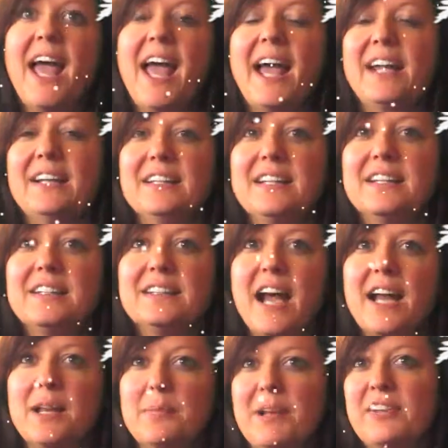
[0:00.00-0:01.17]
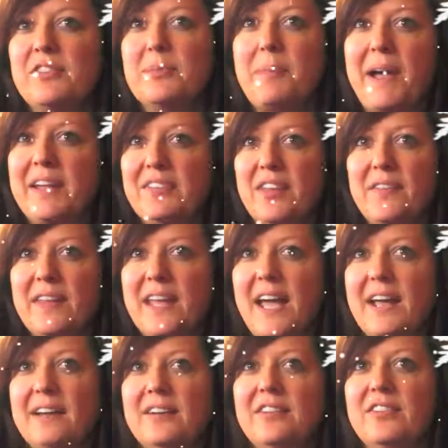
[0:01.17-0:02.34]
and a little tiny bit of spice on the
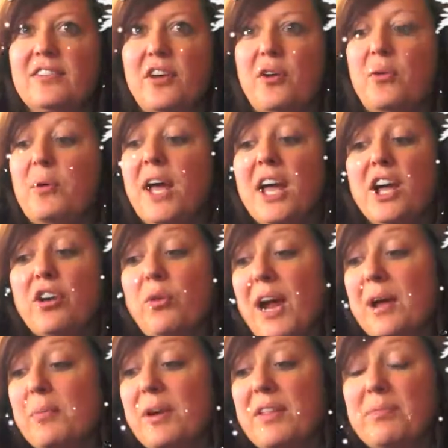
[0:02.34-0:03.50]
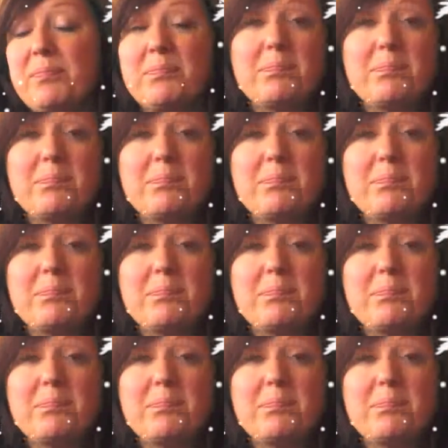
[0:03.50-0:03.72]
end, so great with